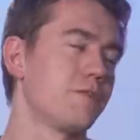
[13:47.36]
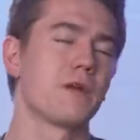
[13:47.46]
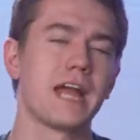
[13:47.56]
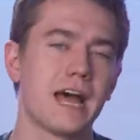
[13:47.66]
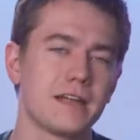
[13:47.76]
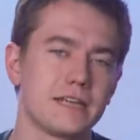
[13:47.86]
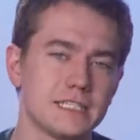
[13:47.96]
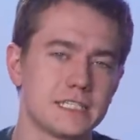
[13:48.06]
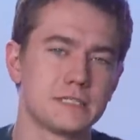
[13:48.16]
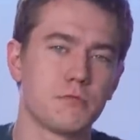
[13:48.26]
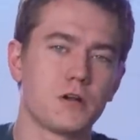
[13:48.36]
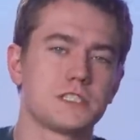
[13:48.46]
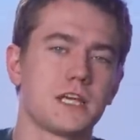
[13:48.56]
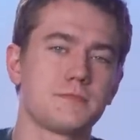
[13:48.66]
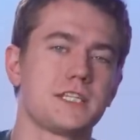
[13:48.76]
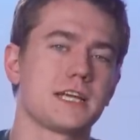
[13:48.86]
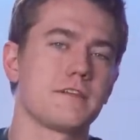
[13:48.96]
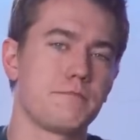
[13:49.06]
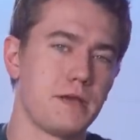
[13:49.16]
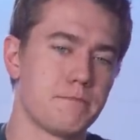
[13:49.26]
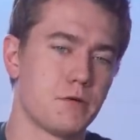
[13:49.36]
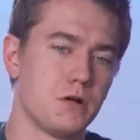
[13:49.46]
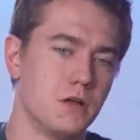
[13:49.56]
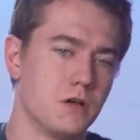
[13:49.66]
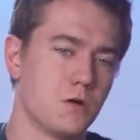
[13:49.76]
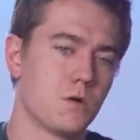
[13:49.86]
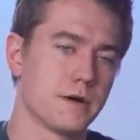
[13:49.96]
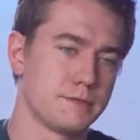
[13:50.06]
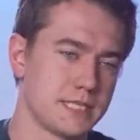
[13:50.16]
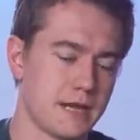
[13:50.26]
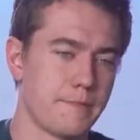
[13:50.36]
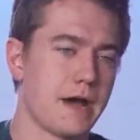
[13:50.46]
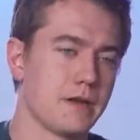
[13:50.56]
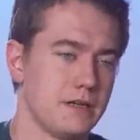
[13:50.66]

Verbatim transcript: In reality, it's a small subsect of people who are upset about